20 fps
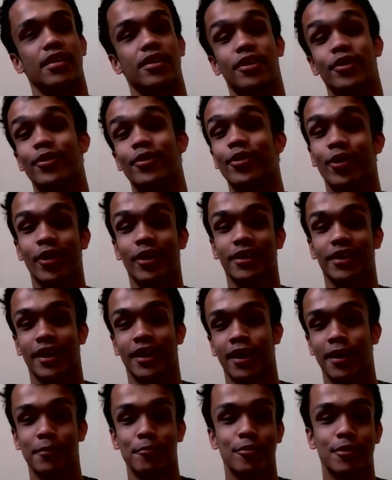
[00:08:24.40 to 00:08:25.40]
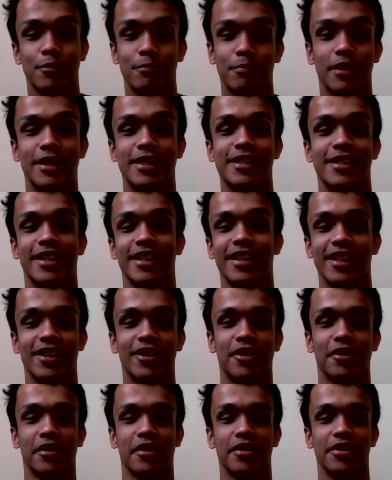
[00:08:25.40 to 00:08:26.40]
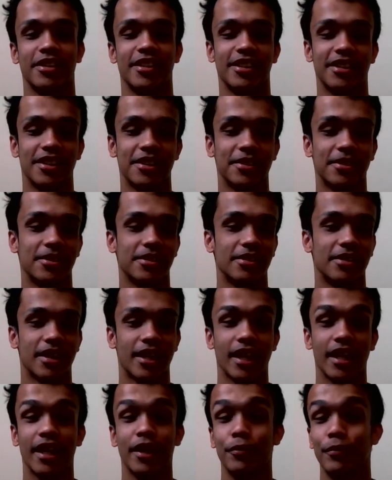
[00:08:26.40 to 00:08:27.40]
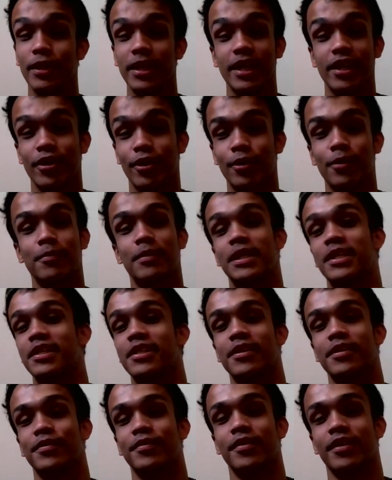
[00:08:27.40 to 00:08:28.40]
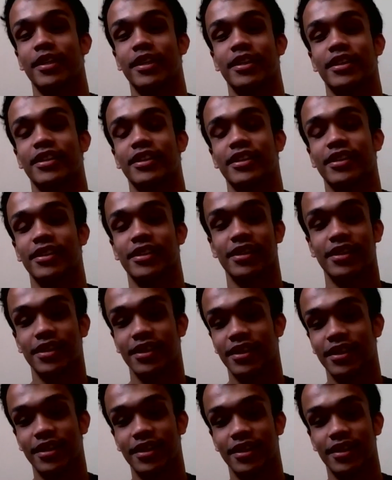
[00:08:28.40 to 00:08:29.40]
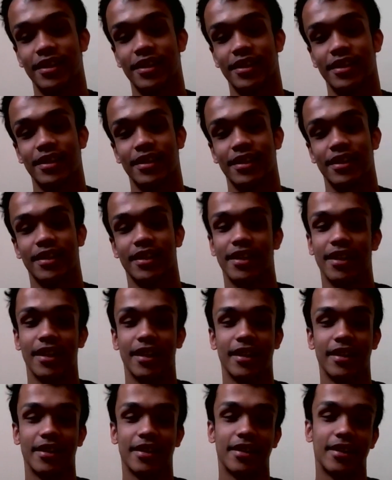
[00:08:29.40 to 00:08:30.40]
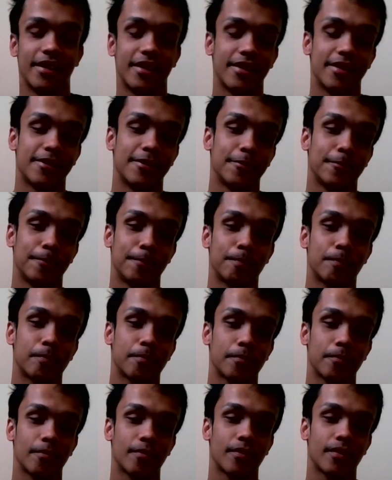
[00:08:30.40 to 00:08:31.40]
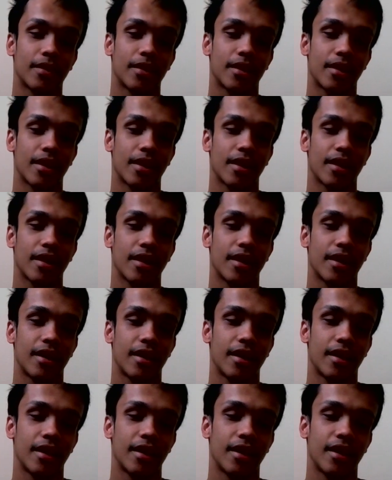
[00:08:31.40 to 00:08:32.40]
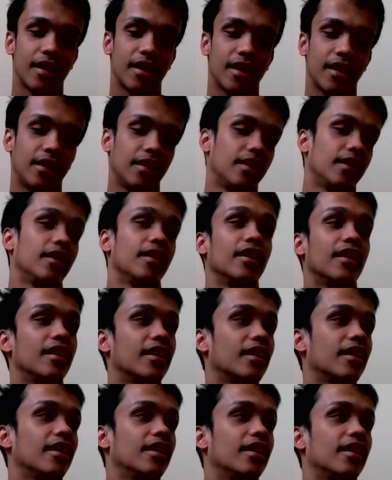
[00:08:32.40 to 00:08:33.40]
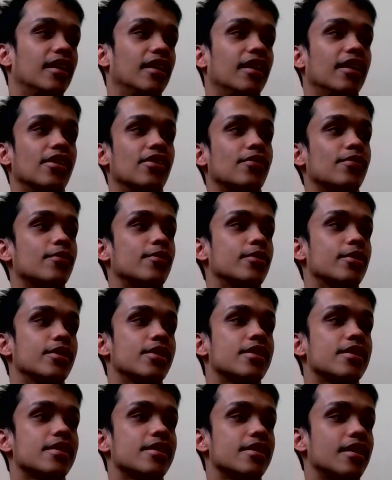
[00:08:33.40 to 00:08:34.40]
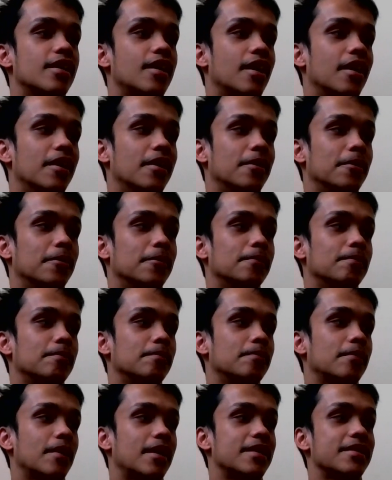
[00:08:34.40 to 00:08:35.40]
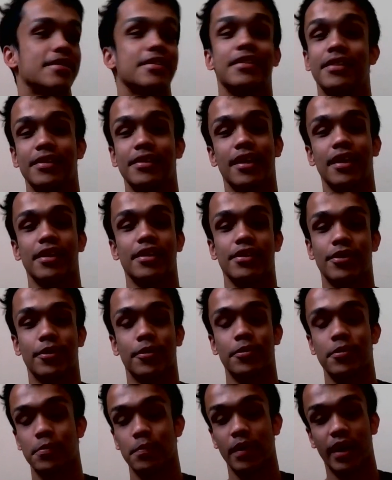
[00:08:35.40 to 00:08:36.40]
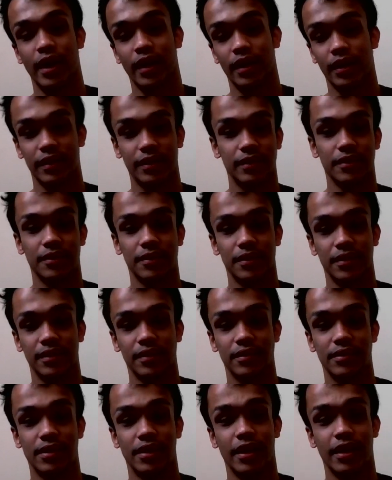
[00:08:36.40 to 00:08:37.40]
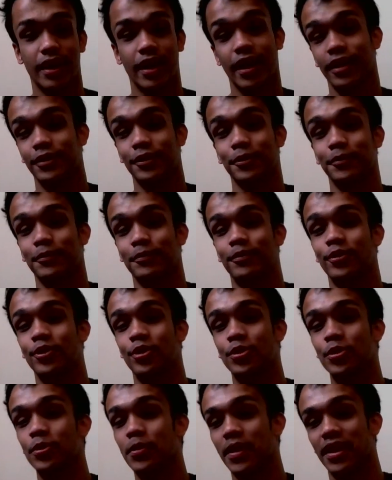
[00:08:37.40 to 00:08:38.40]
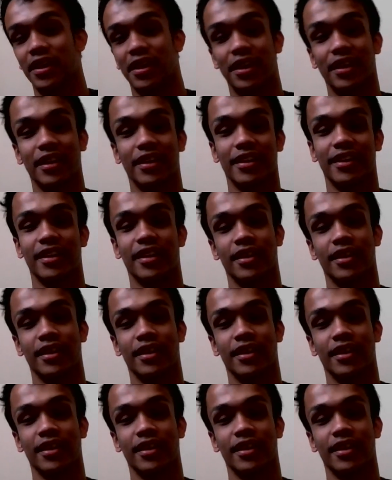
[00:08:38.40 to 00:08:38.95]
New York Times best-selling author, can I really call myself that? And of course, as it goes back, the act of doing it